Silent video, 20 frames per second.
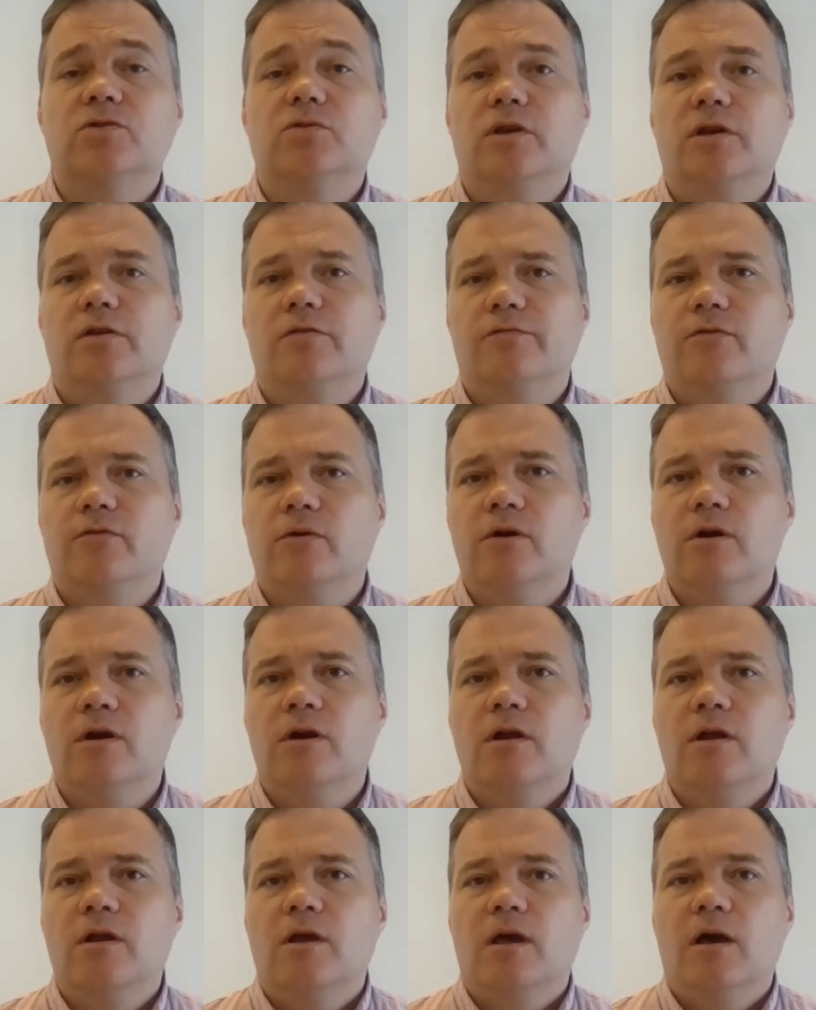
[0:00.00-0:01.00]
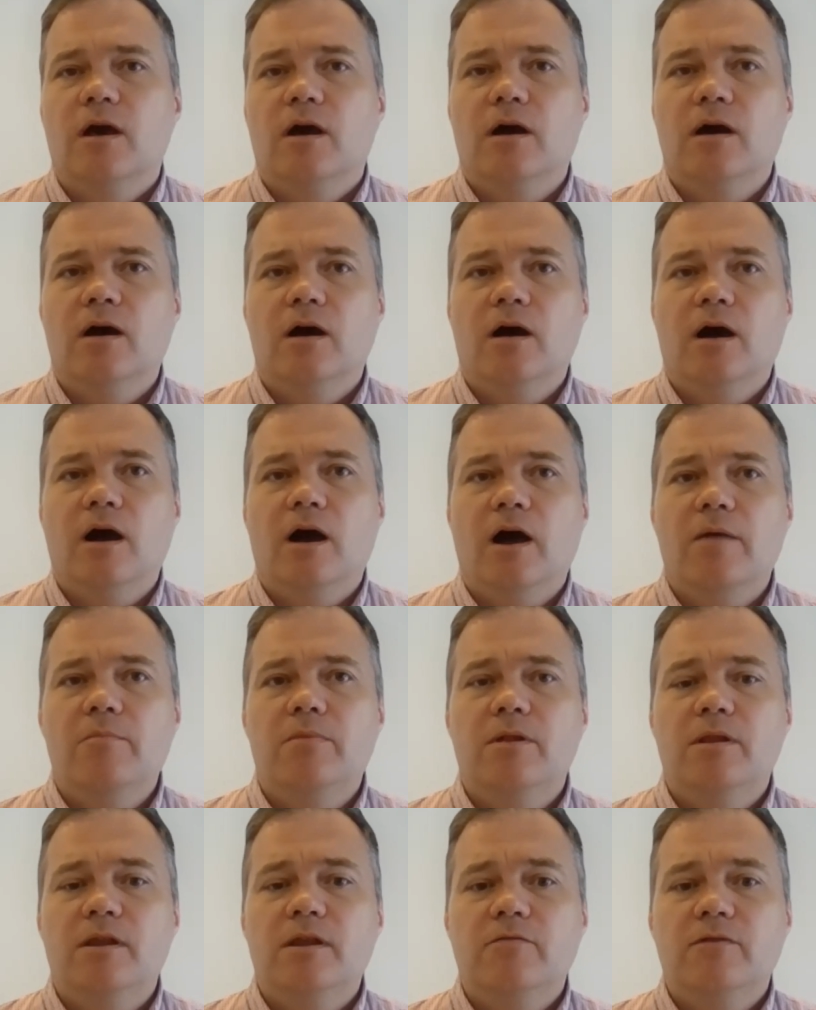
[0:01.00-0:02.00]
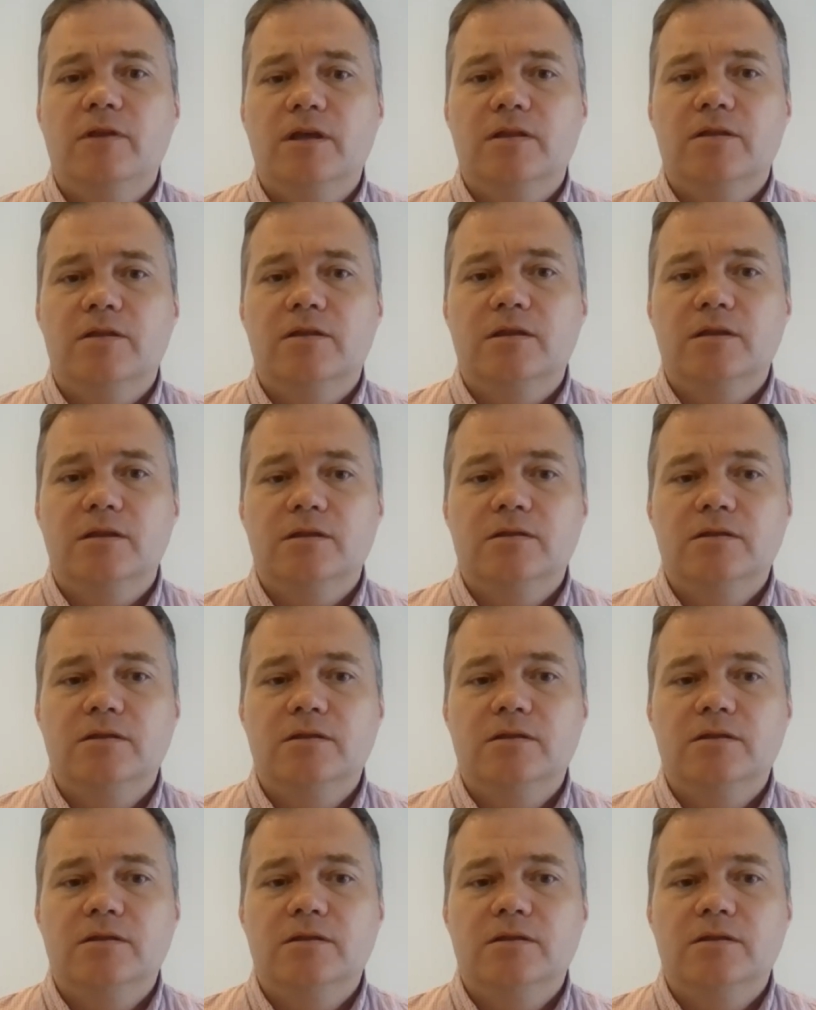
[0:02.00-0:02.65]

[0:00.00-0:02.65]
So therefore, I believe that